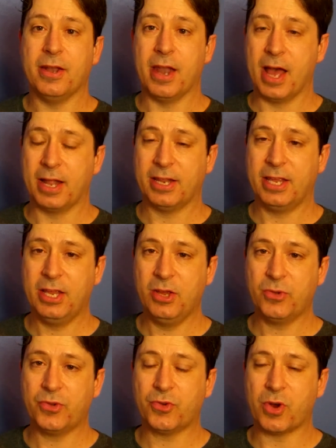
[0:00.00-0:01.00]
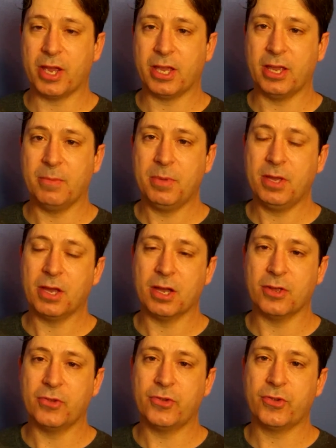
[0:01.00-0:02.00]
not heel striking
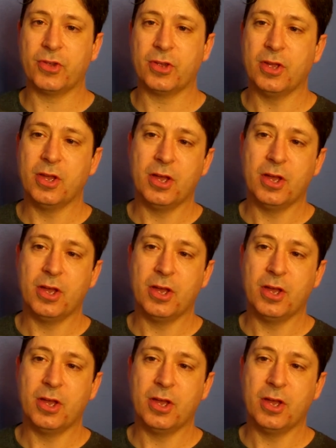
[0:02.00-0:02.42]
because